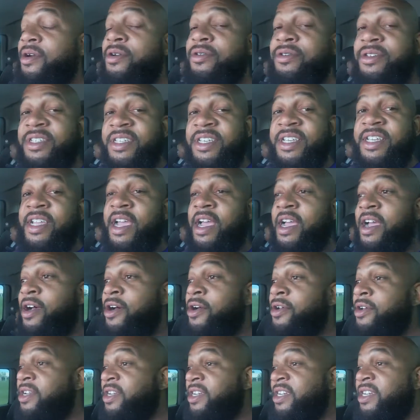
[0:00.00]
gonna see
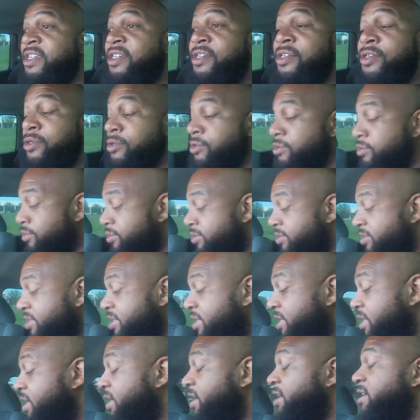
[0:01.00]
all the good
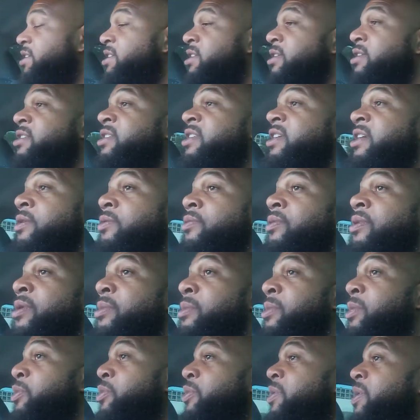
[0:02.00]
news just stick
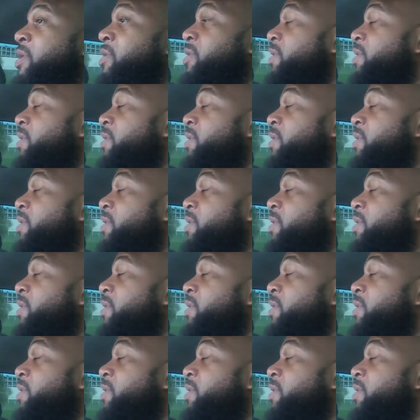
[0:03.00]
with me. We're